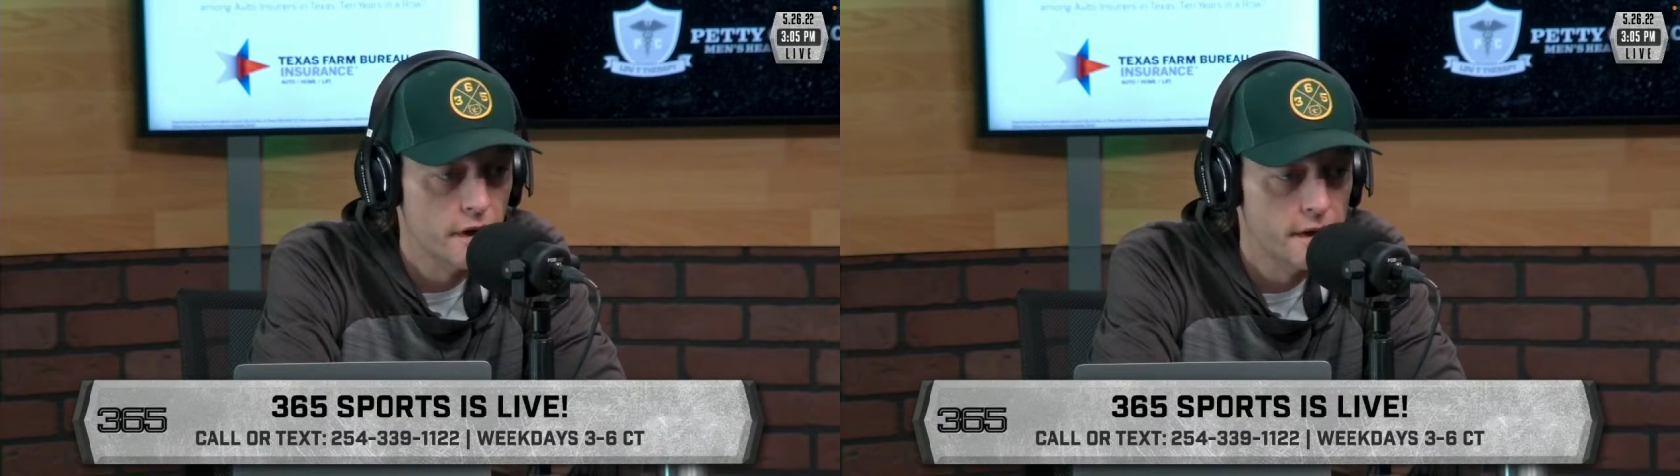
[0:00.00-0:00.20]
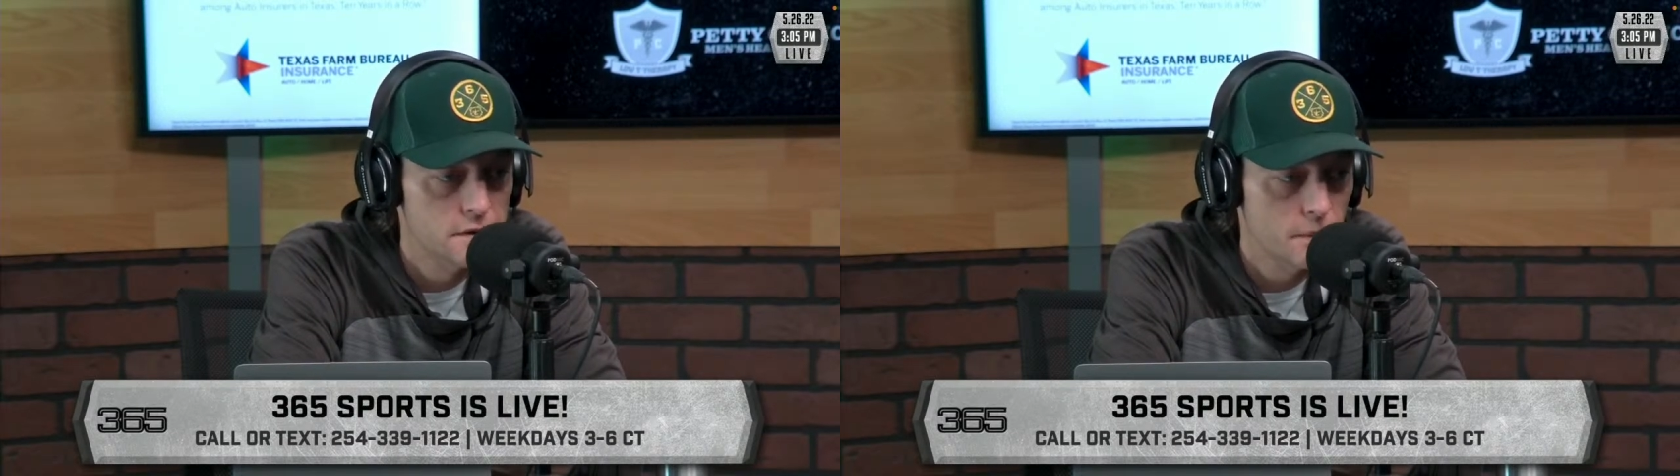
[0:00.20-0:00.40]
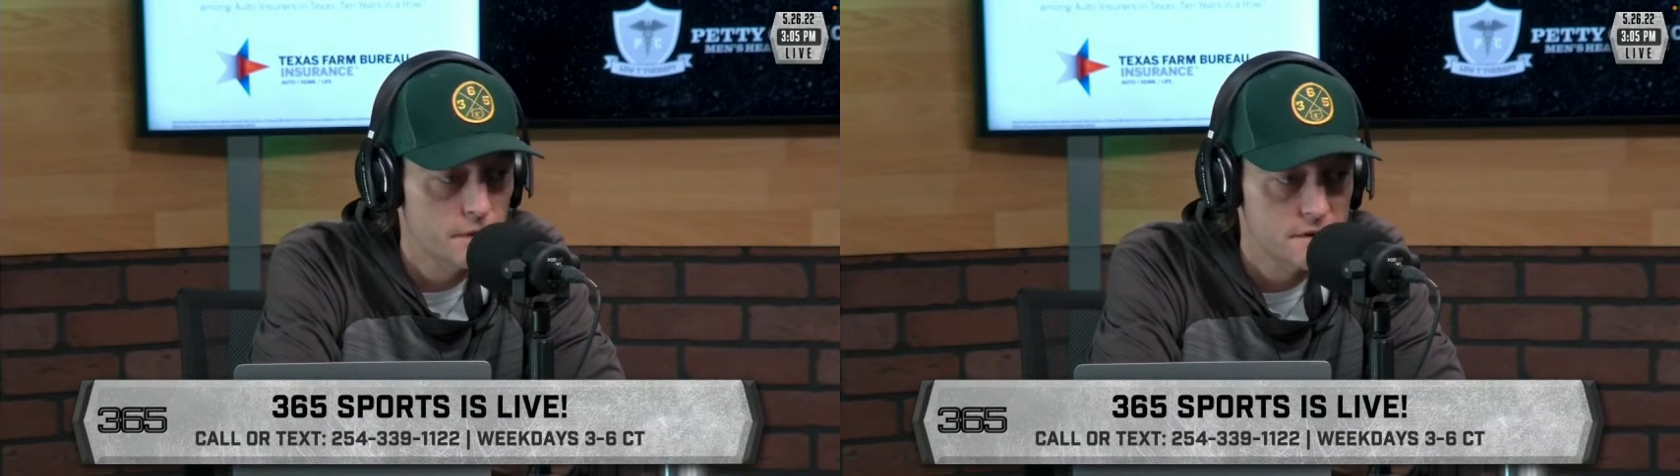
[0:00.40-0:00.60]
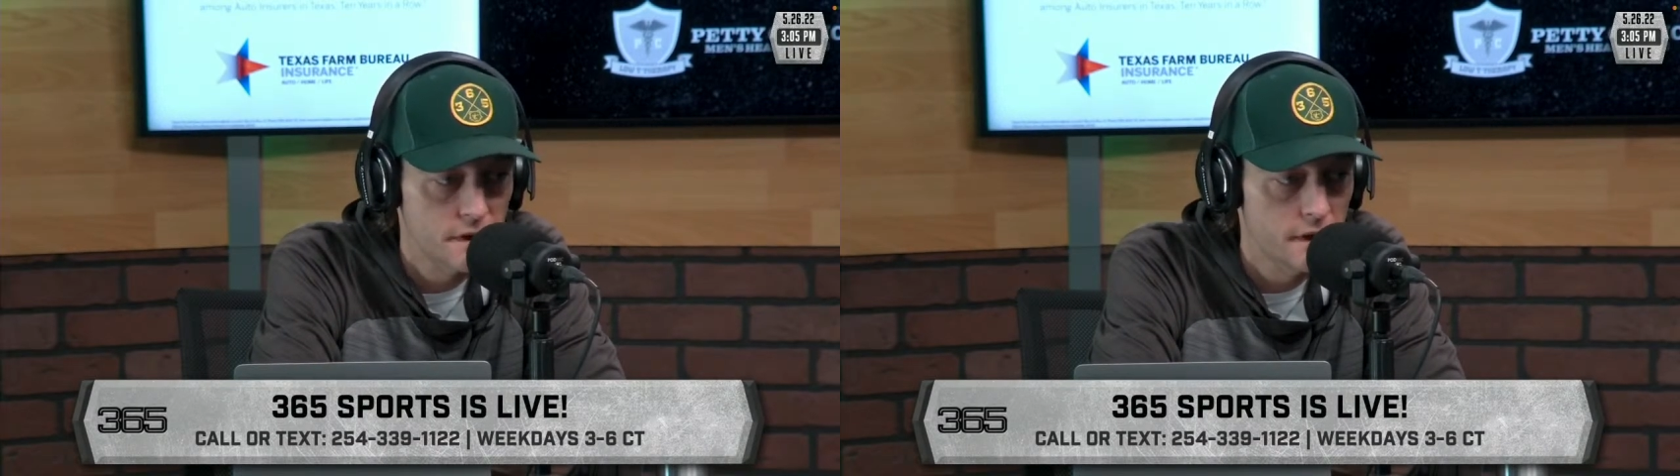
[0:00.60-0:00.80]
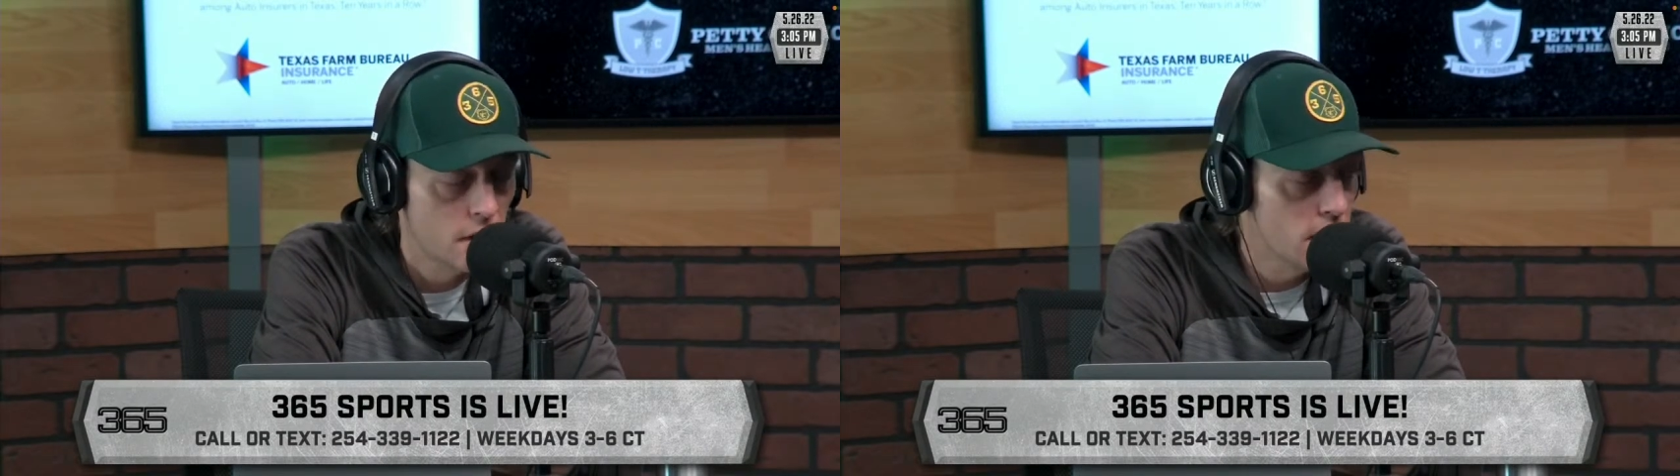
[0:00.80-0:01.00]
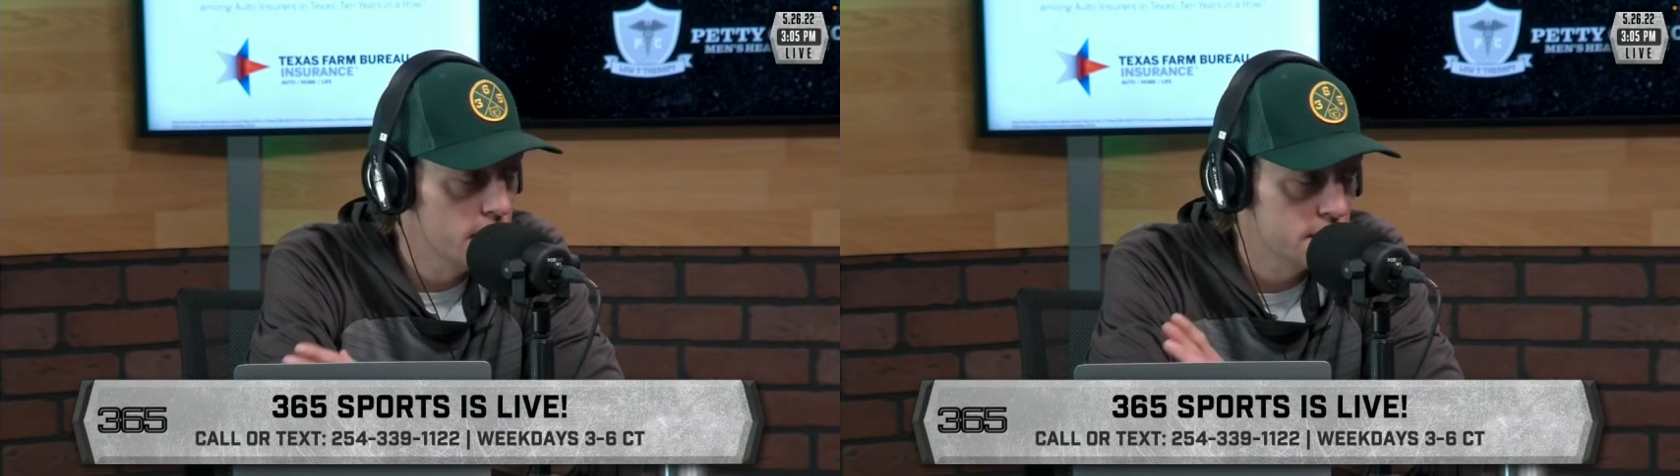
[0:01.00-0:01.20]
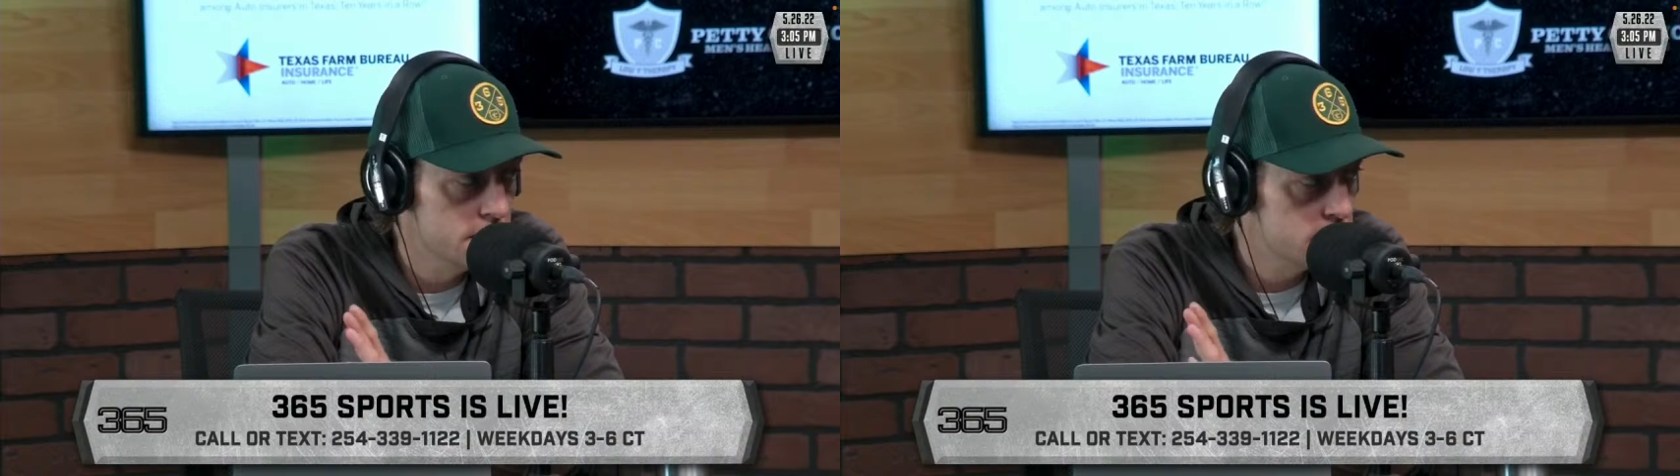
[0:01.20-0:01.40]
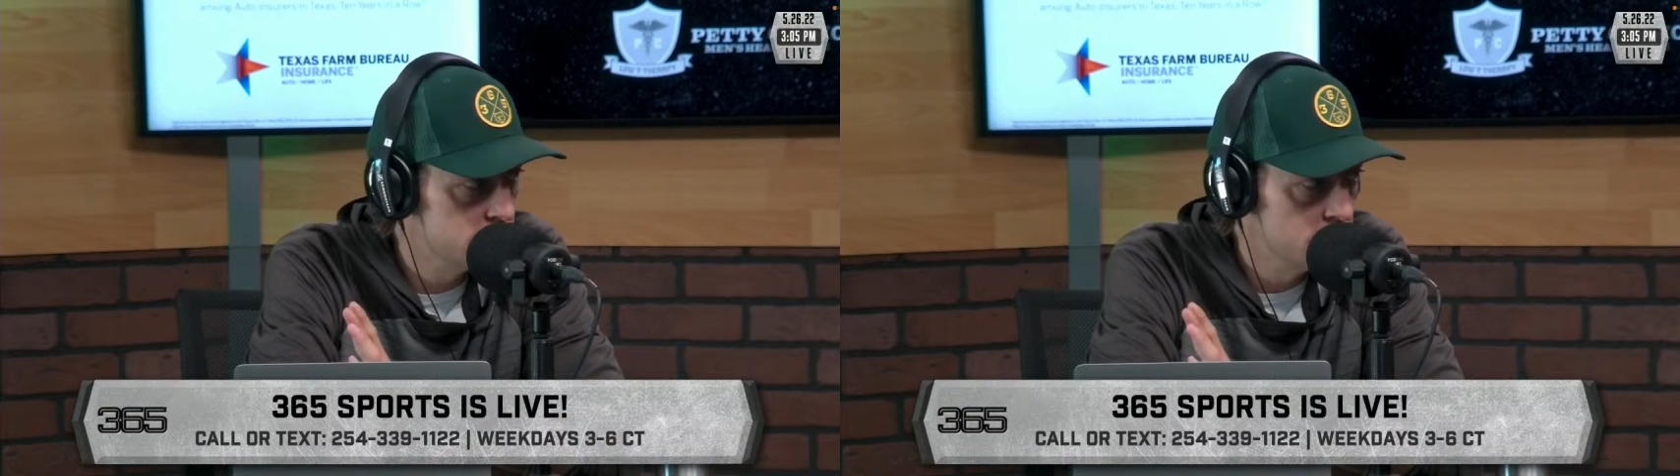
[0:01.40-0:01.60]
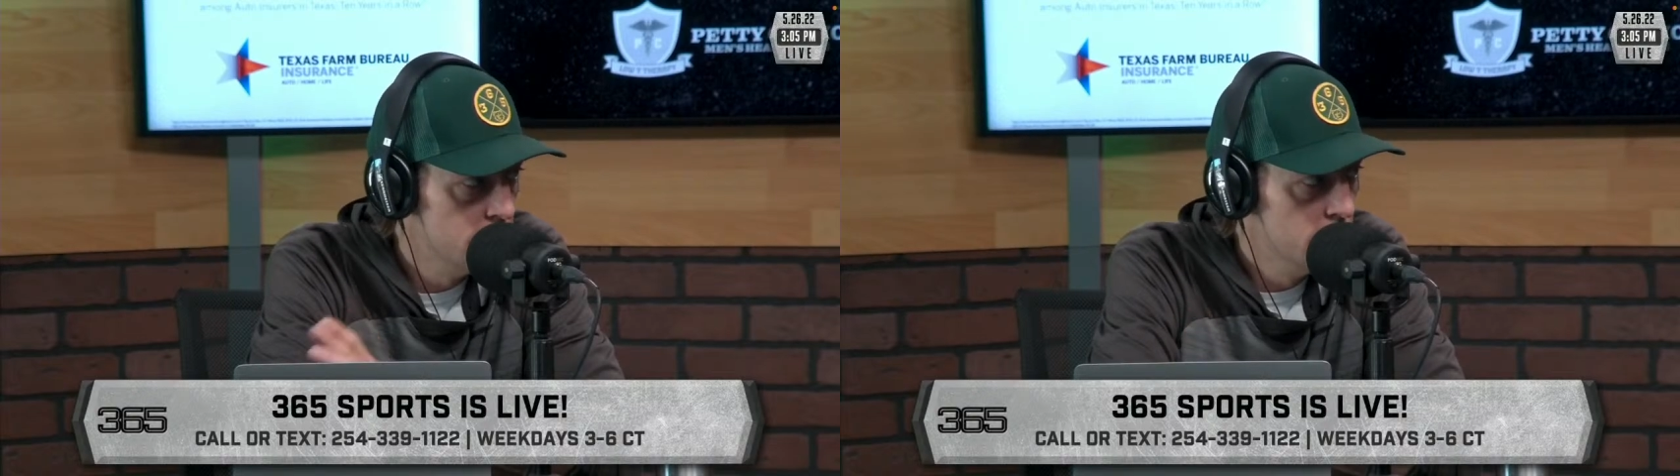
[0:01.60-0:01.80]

hands up and say, all right, this,